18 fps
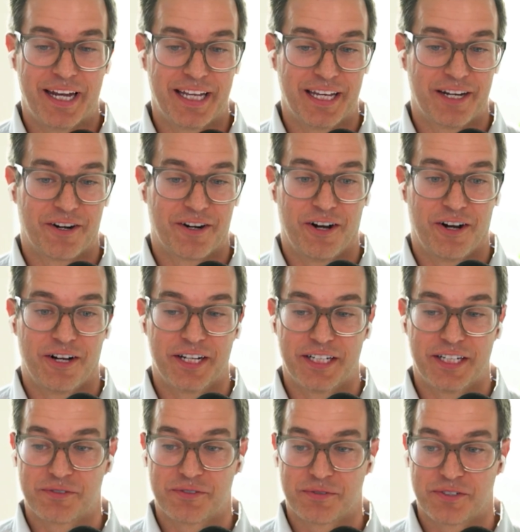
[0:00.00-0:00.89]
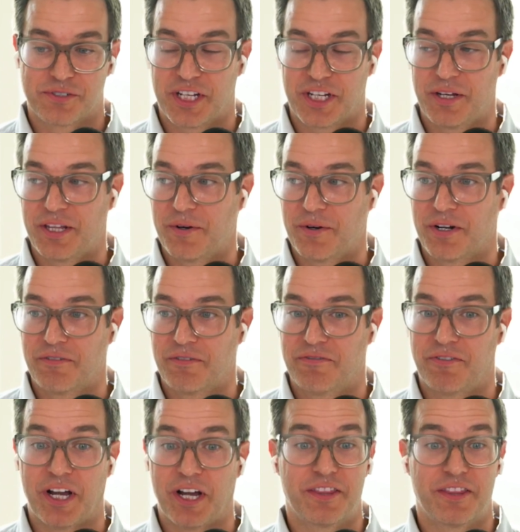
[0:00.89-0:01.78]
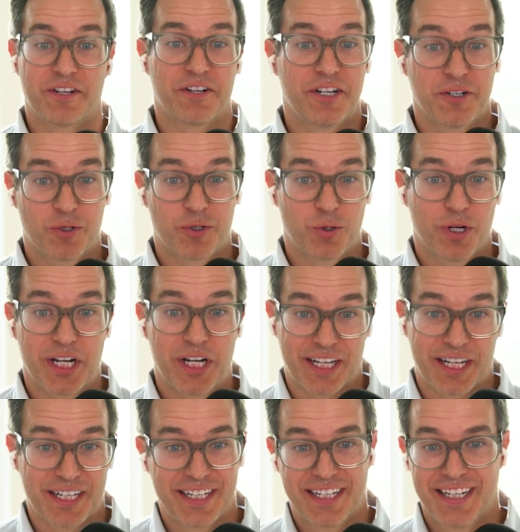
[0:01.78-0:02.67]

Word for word: in our audience will say they want to fight their inner critic,